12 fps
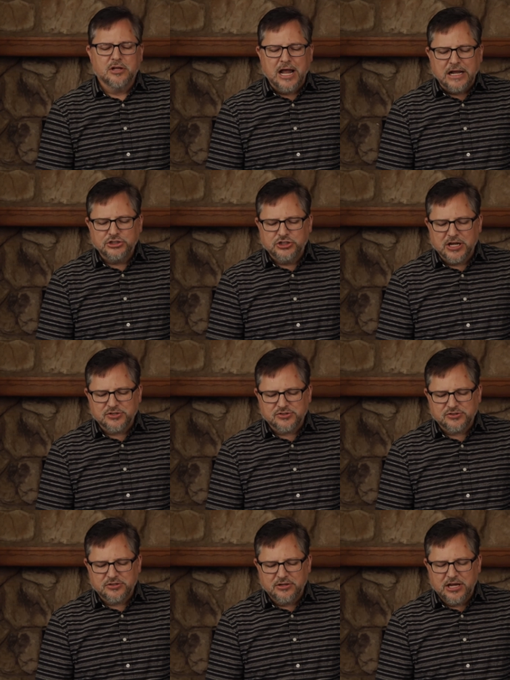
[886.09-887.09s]
not
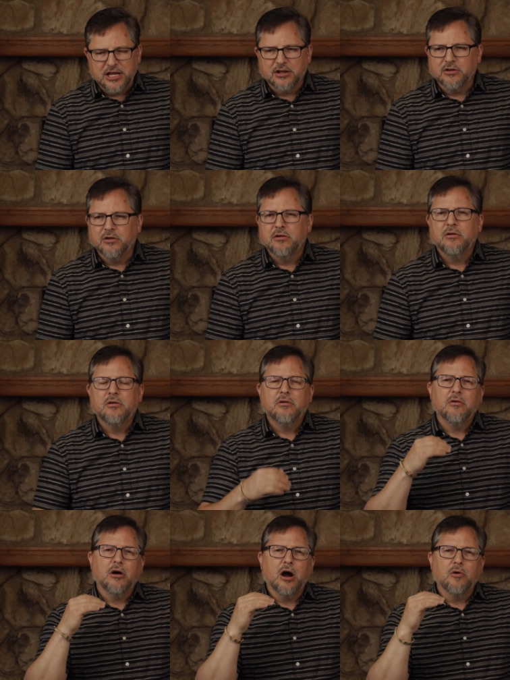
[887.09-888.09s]
just in
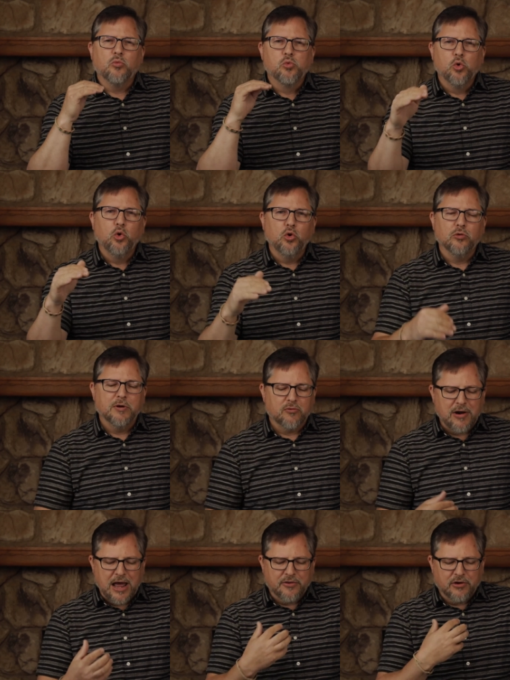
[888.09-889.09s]
rule,
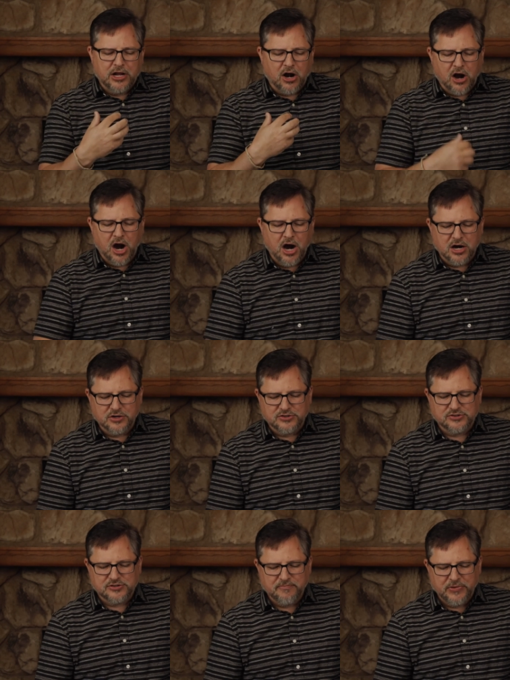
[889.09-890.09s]
but rather in our
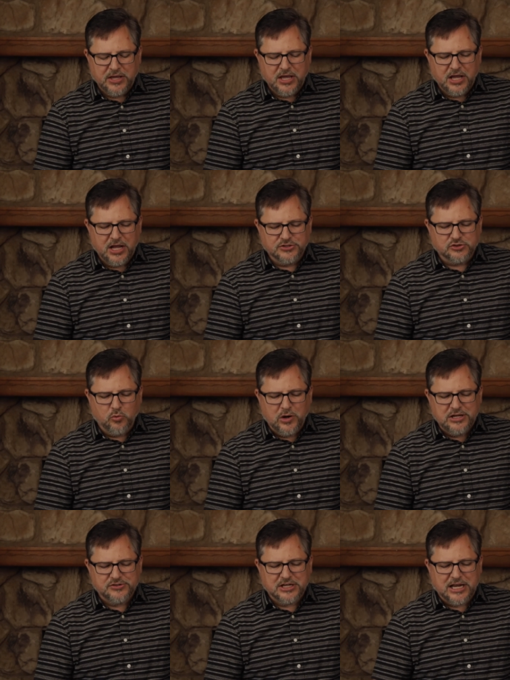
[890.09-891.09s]
hearts. And so,
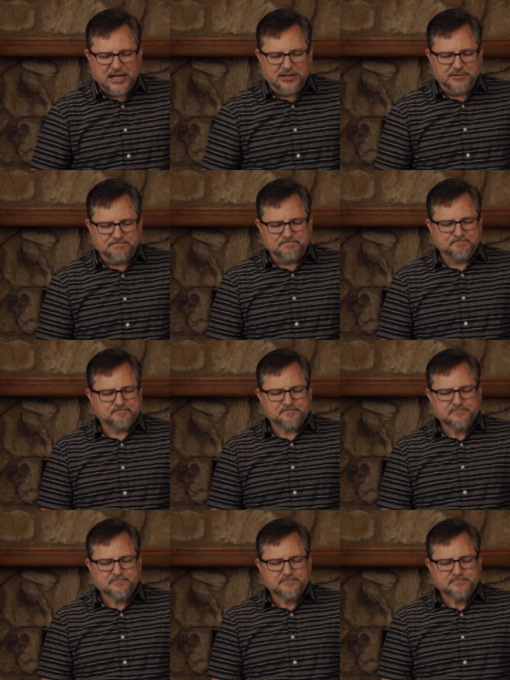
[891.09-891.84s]
what is a kingdom?